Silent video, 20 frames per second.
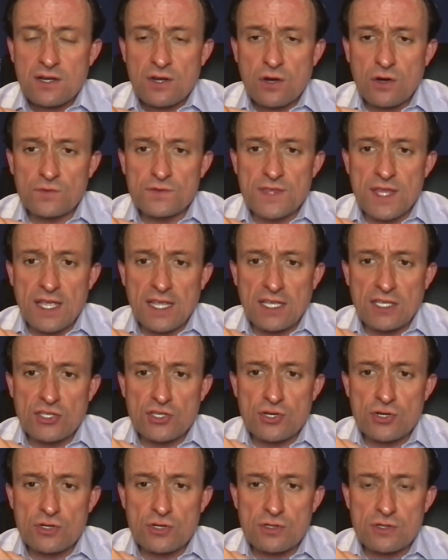of the
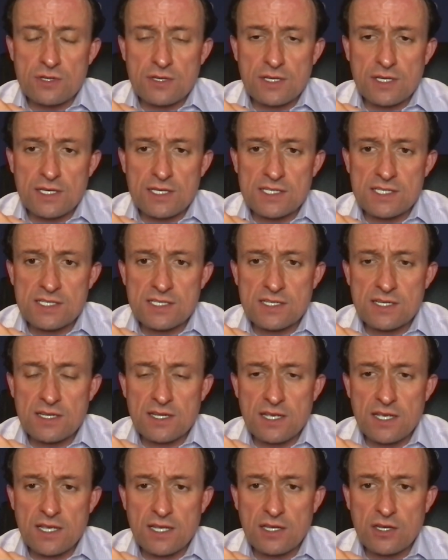injured is
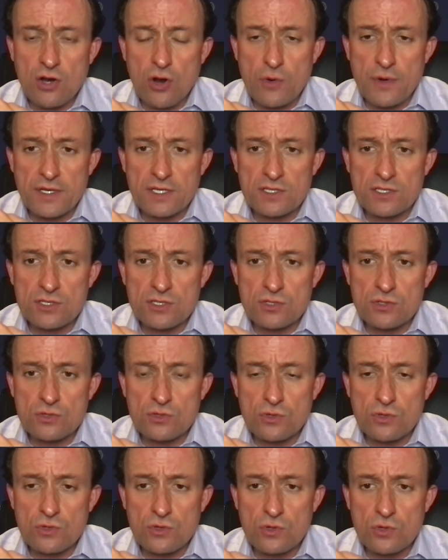going
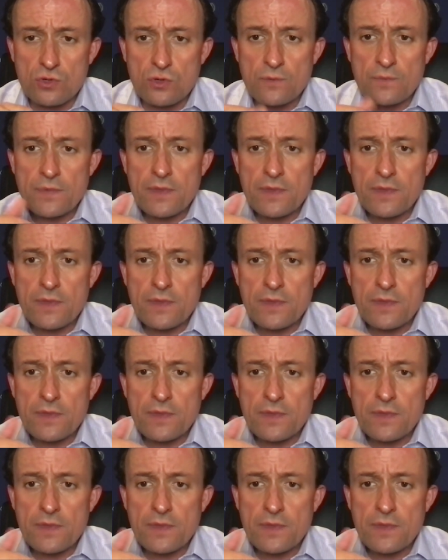to